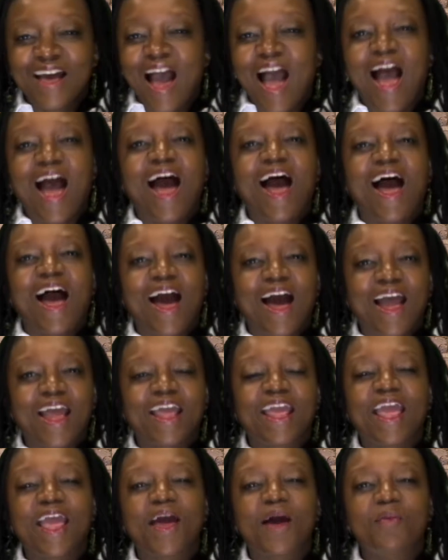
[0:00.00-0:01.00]

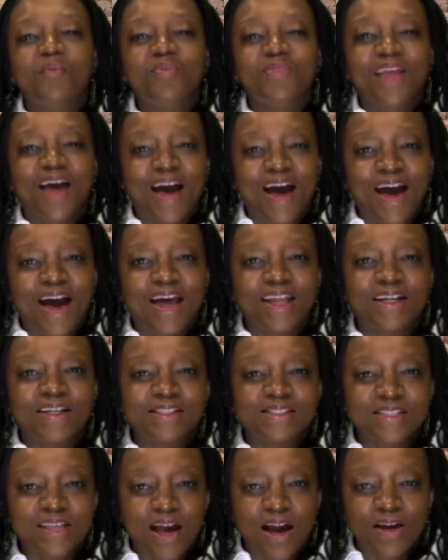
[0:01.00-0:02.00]
I am not a
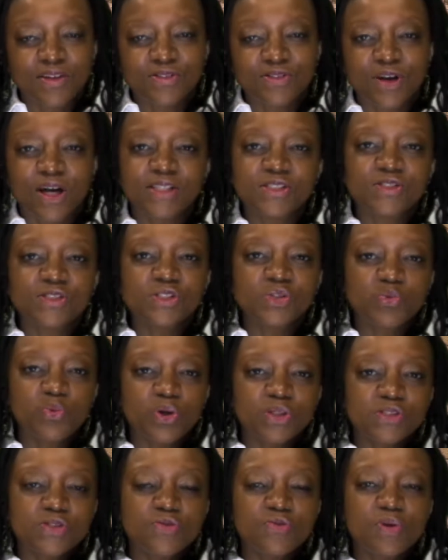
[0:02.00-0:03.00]
doctor. I just
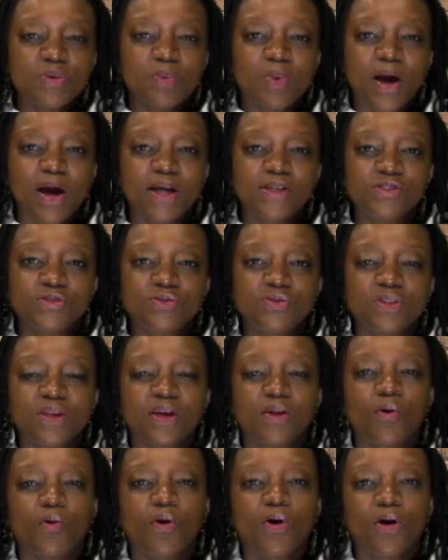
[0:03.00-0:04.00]
want to remind you
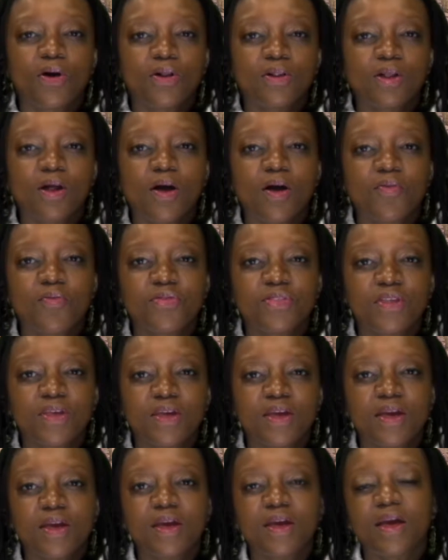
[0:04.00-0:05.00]
that all of
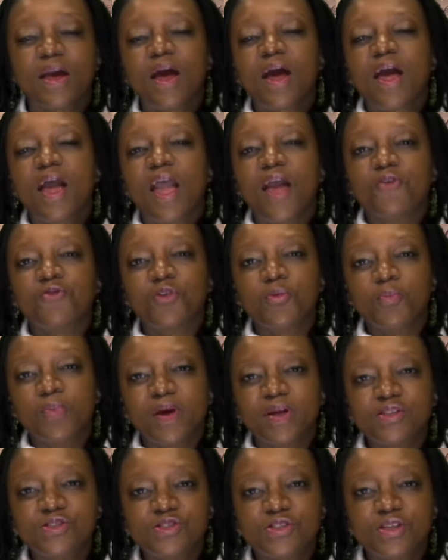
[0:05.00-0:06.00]
the
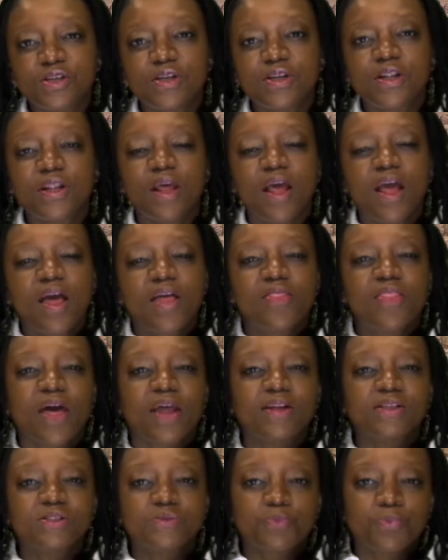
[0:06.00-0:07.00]
information
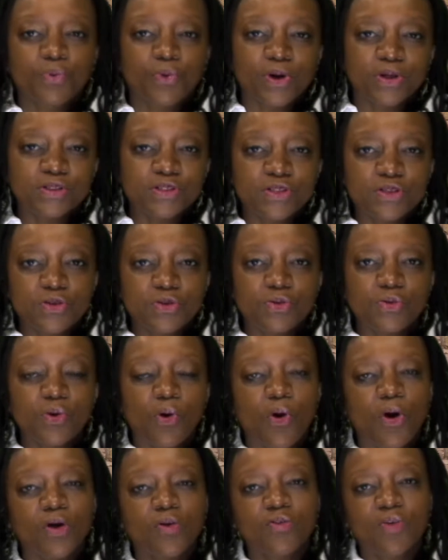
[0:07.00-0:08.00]
that is brought to you
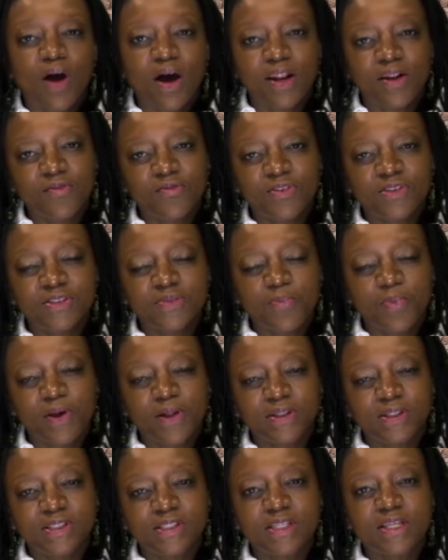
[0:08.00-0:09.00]
on chronic
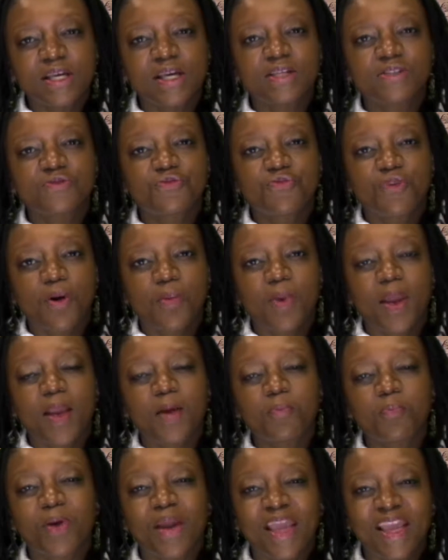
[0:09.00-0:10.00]
visibility is from
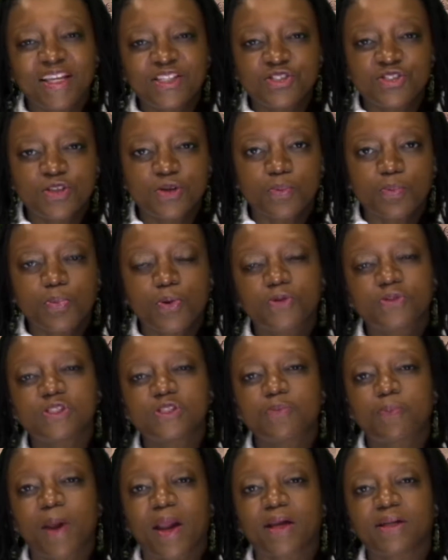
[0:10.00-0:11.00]
a patient
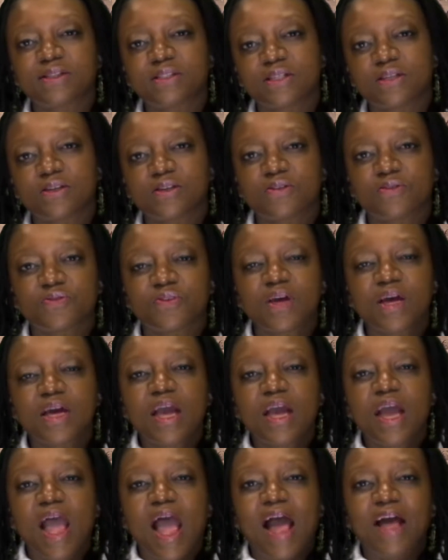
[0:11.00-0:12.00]
perspective.
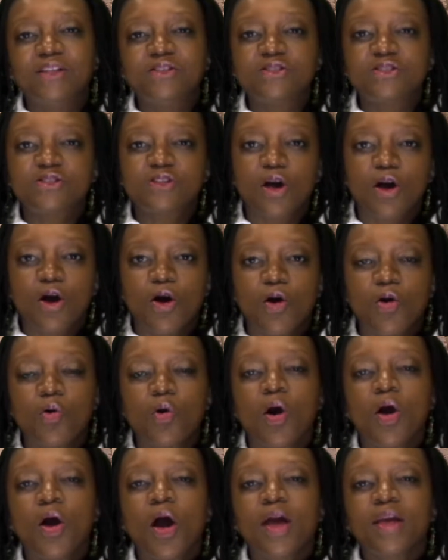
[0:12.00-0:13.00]
And so,
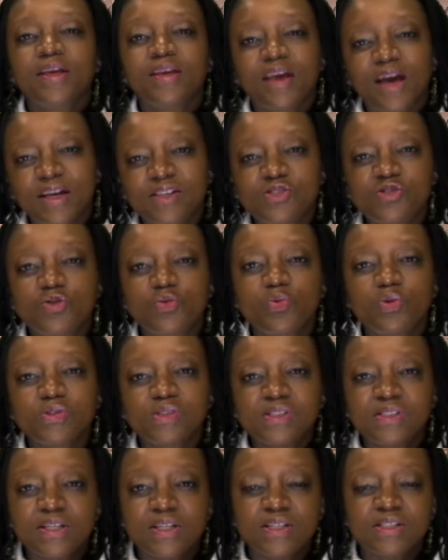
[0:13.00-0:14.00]
yes, you will
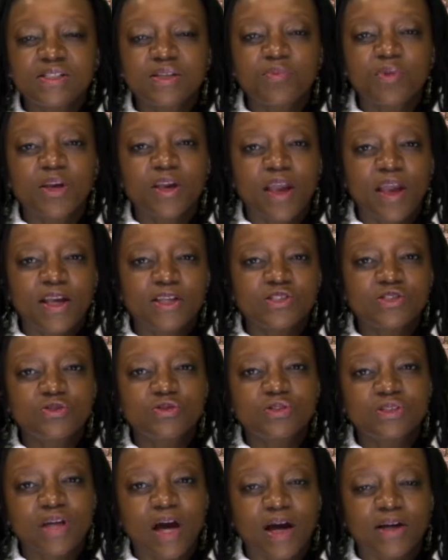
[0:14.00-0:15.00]
see some
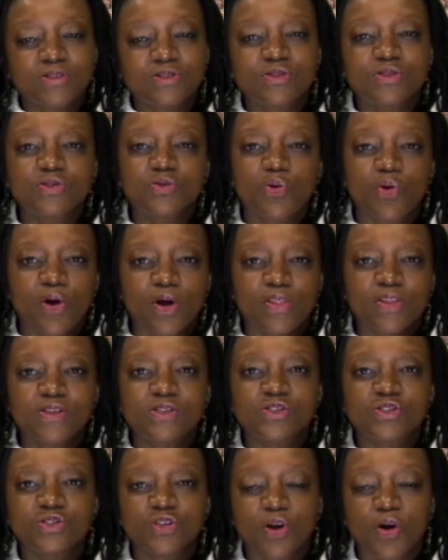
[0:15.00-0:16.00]
occasional doctors on
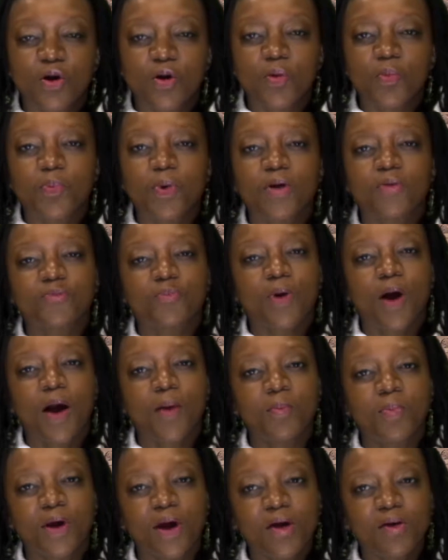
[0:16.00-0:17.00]
this show, but
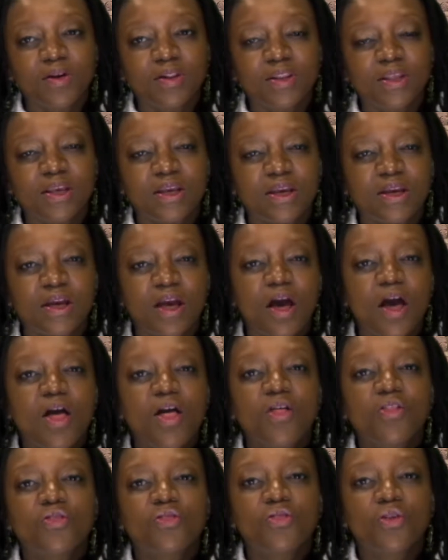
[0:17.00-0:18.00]
primarily
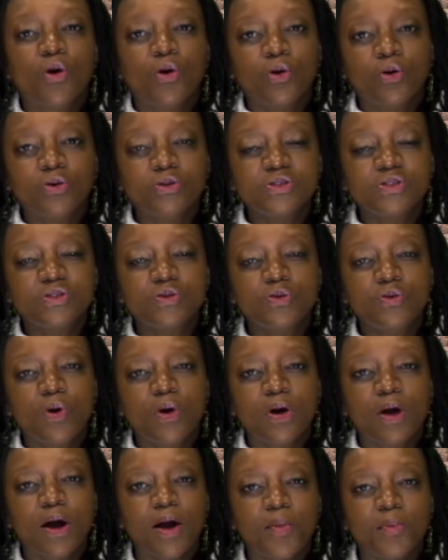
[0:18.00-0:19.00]
those who
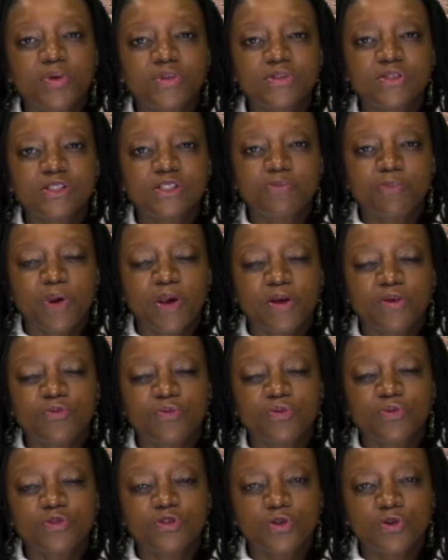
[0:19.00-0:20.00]
are coming to speak
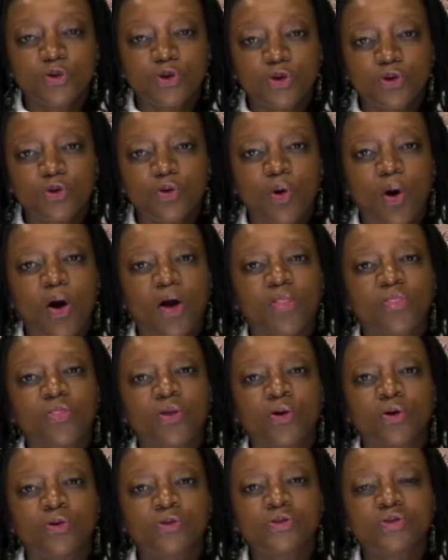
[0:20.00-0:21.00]
to you are
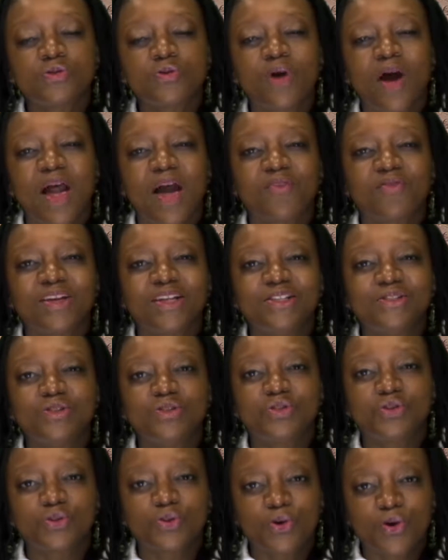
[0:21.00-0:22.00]
those who have
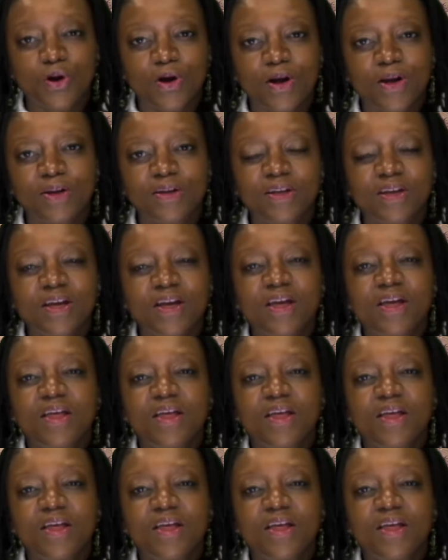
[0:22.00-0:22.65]
endured